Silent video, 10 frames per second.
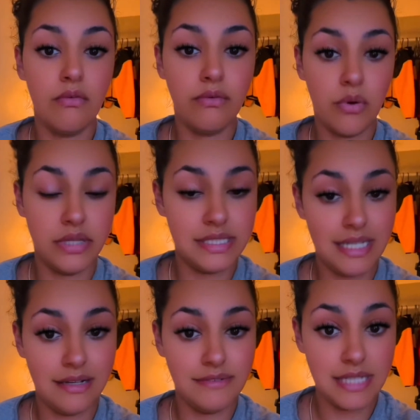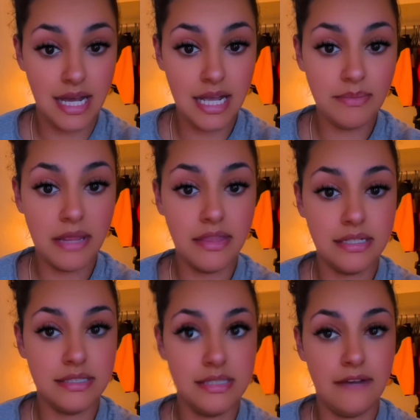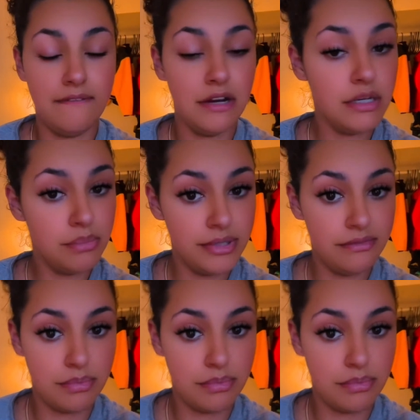For the sake of time, this is a very brief